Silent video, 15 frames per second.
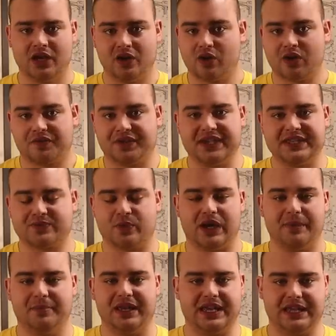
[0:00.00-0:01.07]
All of these
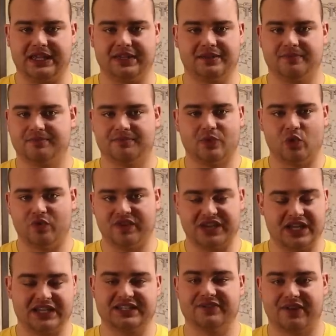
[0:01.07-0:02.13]
while being over
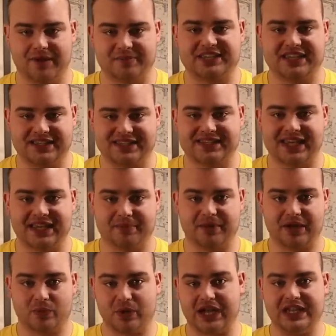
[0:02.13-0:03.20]
95% sound
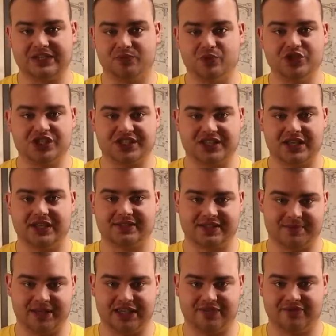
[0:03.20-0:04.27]
by weight, which is the
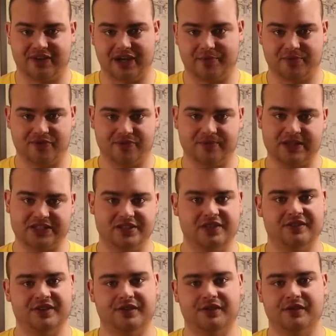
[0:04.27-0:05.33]
ultimate fireproof
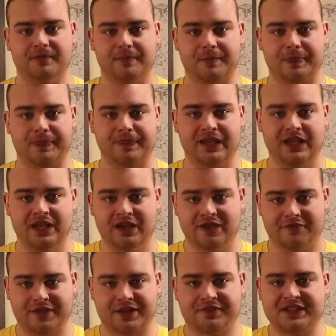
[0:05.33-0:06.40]
material.
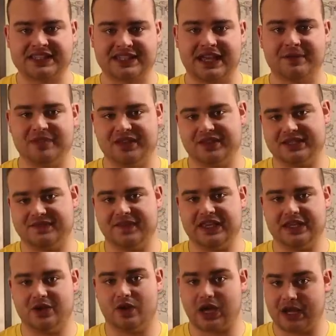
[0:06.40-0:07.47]
For the first time in this
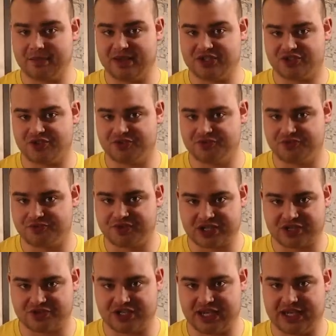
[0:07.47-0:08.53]
video, I mentioned
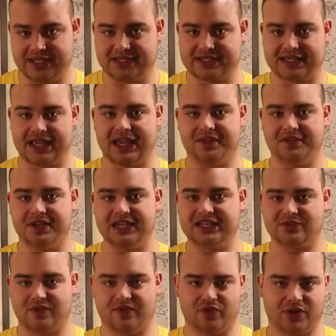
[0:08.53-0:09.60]
ricochets and the
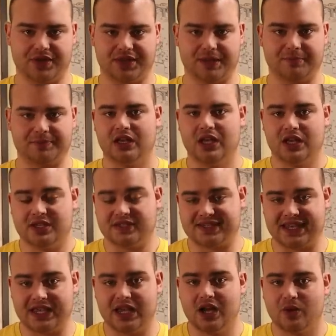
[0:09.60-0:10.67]
need to avoid them. You
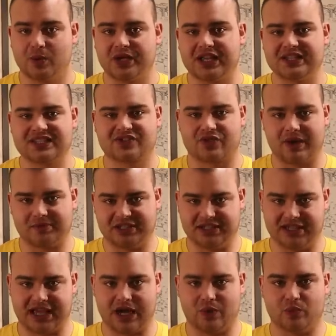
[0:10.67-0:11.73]
see, what I described
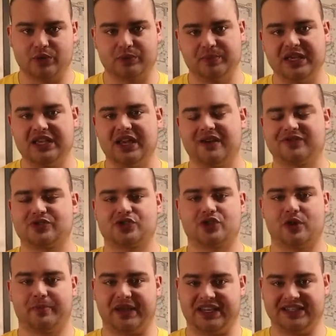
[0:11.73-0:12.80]
in now would be enough to
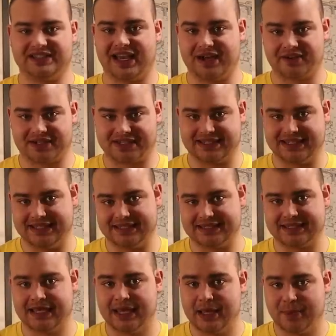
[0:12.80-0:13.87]
stop any direct
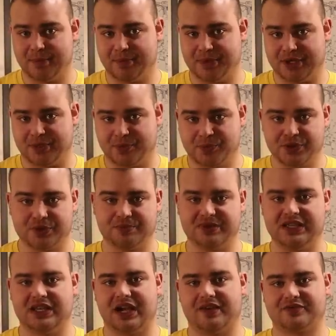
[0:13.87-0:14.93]
hit, but wouldn't
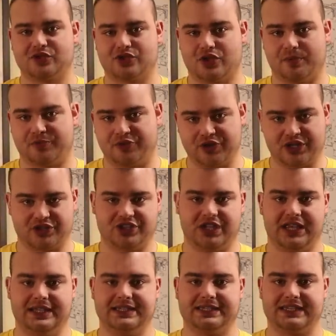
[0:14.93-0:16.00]
be enough to stop
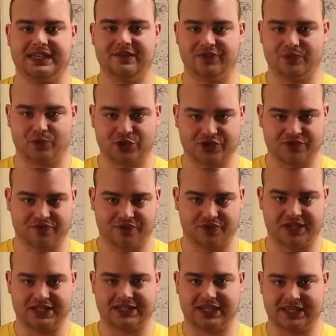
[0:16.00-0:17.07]
ricochets if it wasn't for
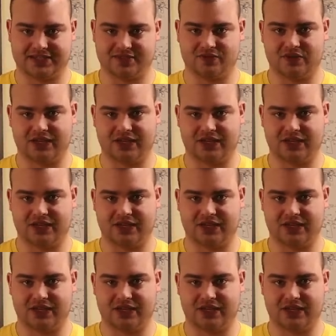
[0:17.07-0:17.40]
these last